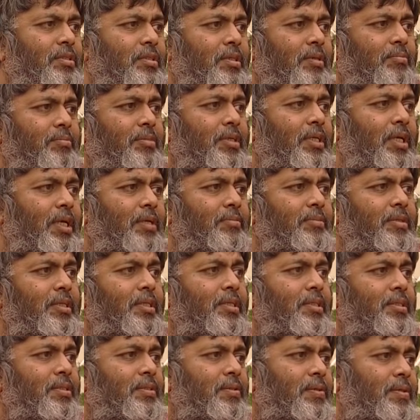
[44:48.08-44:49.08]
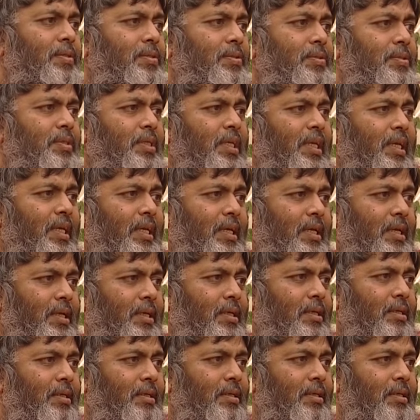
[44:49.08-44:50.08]
some time it is going to
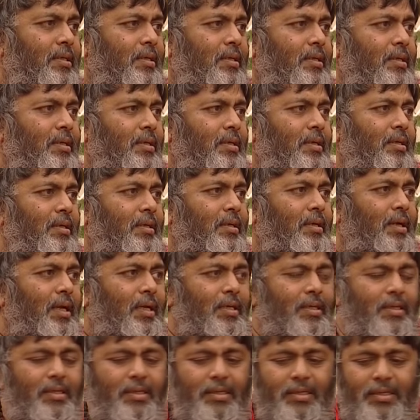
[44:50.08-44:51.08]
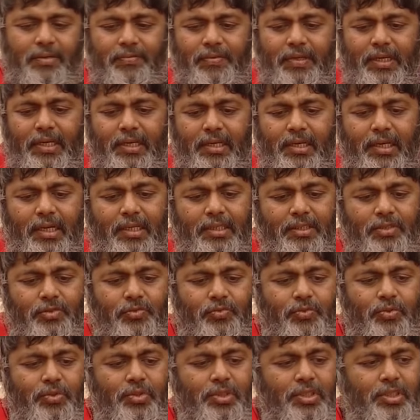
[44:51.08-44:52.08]
decay. Like a very nice
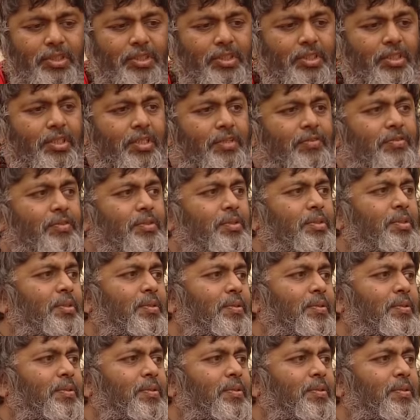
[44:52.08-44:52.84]
food is served to